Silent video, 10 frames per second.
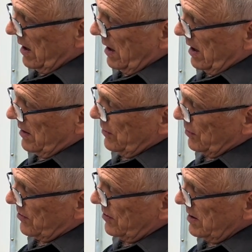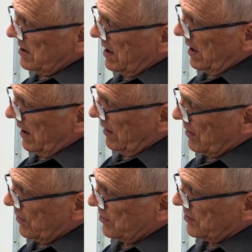and you'll see now
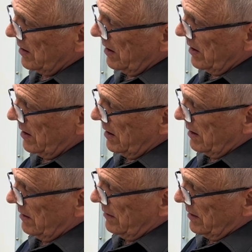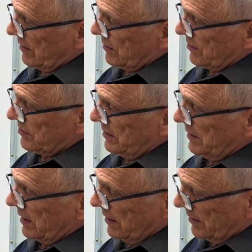across the
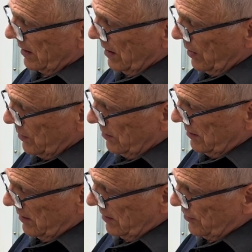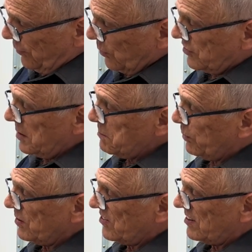load is
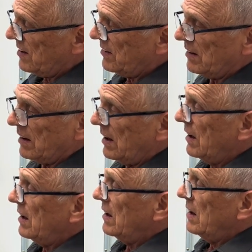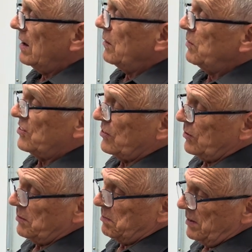14.7, which
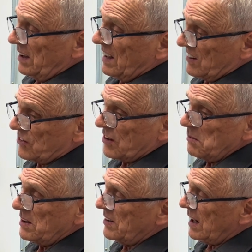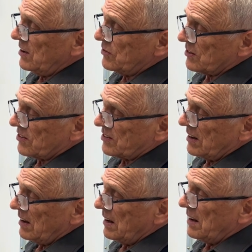could be extremely dangerous.
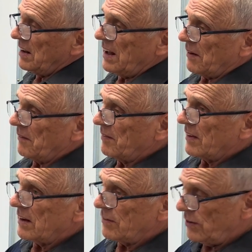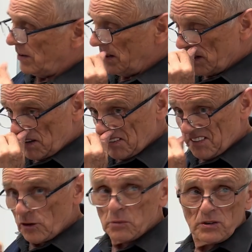Now, if you're in a
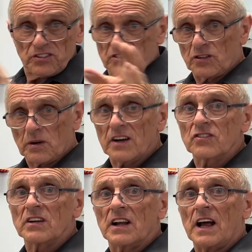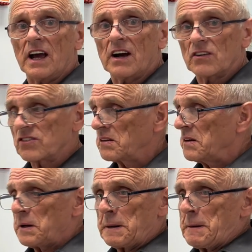normal situation in a house
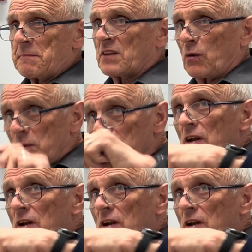and we put a